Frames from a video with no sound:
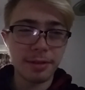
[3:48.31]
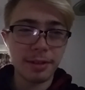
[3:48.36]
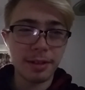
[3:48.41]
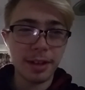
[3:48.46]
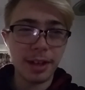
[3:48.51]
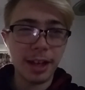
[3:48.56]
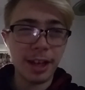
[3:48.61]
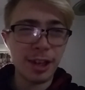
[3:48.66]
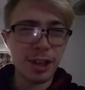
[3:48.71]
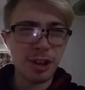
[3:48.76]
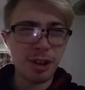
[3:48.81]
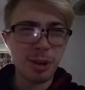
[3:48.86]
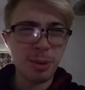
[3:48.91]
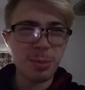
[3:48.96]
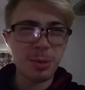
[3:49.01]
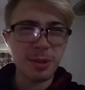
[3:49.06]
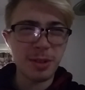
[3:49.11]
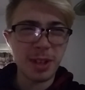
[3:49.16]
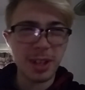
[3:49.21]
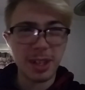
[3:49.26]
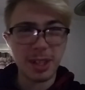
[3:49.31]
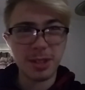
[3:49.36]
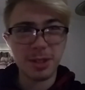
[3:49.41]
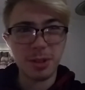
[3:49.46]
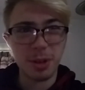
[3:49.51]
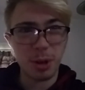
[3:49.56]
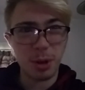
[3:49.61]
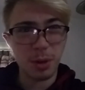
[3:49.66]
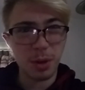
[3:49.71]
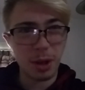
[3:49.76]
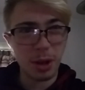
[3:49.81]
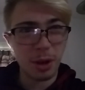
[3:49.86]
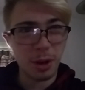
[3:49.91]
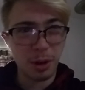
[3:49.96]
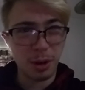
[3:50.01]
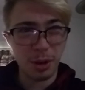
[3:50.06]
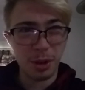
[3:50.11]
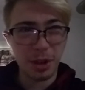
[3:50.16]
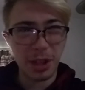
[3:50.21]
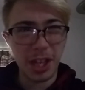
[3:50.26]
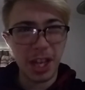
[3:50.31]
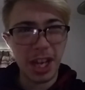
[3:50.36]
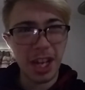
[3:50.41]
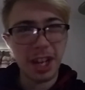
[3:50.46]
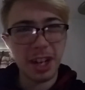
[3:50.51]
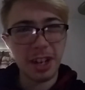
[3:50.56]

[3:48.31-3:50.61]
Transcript: I hope you guys know all that.